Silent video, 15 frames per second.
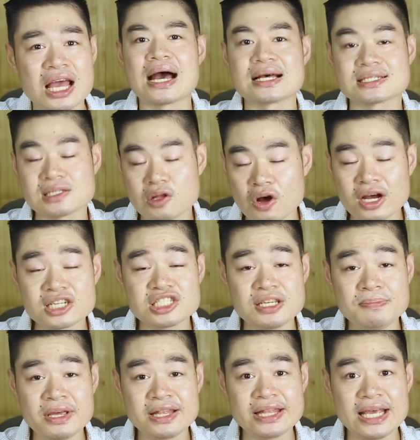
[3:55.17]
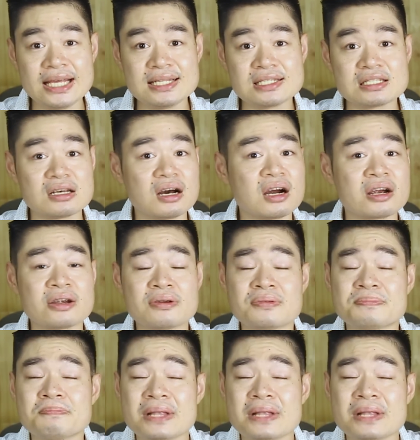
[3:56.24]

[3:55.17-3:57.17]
As long as she maintains our